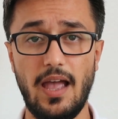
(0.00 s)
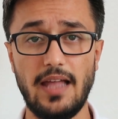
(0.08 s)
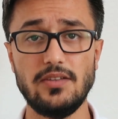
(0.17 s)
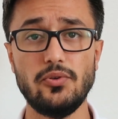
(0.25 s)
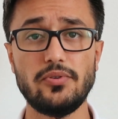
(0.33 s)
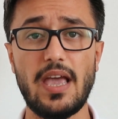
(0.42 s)

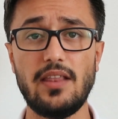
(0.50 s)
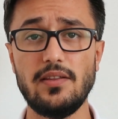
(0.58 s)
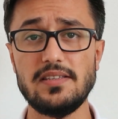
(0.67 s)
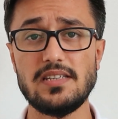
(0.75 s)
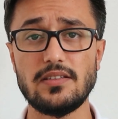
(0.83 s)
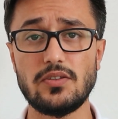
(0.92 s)
And you can
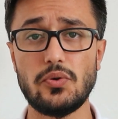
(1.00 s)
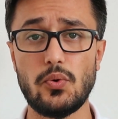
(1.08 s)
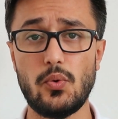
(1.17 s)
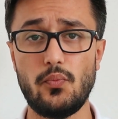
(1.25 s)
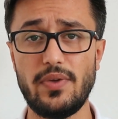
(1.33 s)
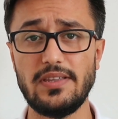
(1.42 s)
listen
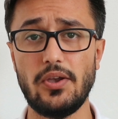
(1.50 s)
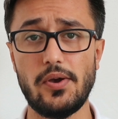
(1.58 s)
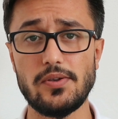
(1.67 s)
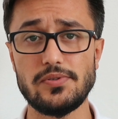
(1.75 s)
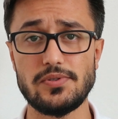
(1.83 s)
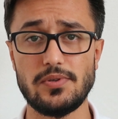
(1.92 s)
to
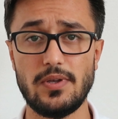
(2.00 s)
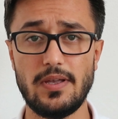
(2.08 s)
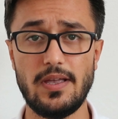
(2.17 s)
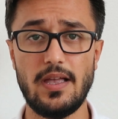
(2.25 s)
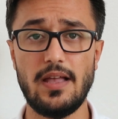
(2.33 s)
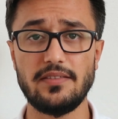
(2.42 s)
videos
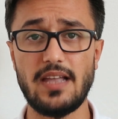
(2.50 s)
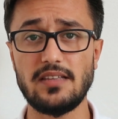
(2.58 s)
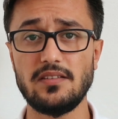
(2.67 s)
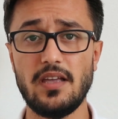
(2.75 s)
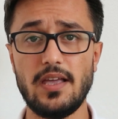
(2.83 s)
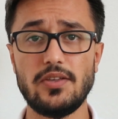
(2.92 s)

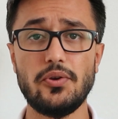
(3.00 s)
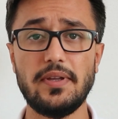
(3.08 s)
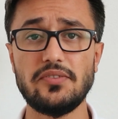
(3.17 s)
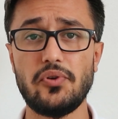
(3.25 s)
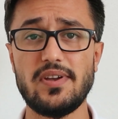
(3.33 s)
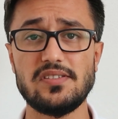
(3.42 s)
that you're
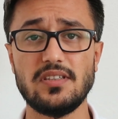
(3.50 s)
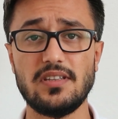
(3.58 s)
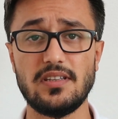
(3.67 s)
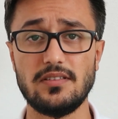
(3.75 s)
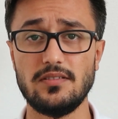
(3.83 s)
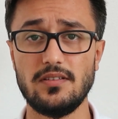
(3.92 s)
interested
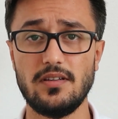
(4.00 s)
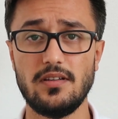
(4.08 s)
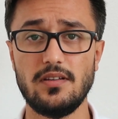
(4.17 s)
in.